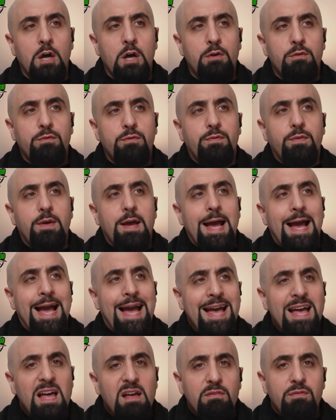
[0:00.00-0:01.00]
of
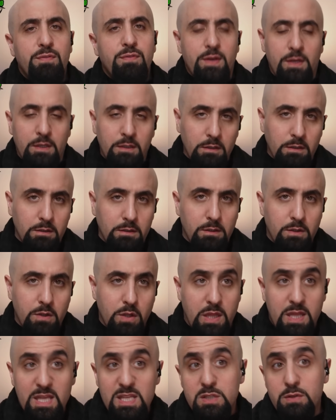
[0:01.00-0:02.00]
having
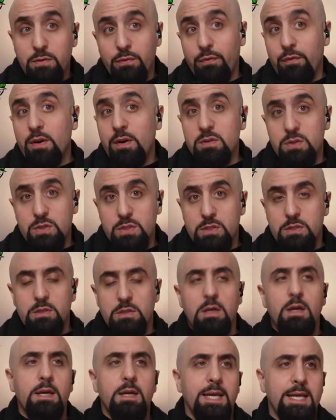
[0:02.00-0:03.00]
these
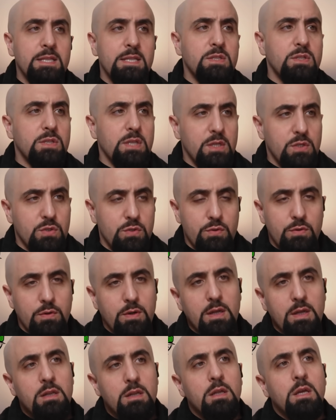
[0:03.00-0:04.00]
fronts against
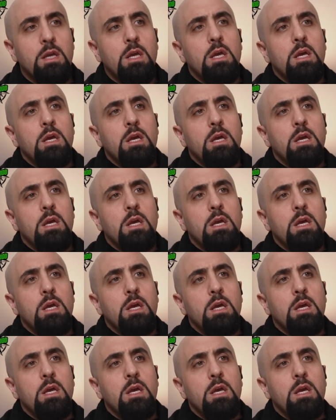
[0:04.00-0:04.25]
Israel